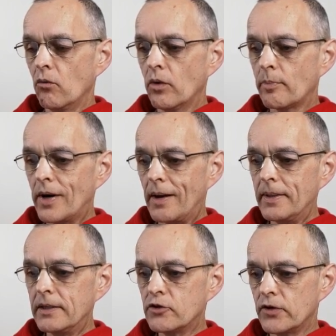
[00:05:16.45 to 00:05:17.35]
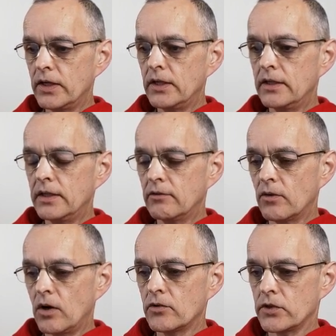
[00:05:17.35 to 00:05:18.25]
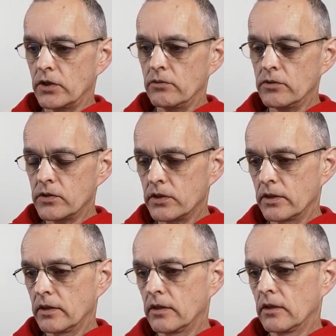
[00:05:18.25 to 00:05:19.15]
we're probably training in the wrong zones,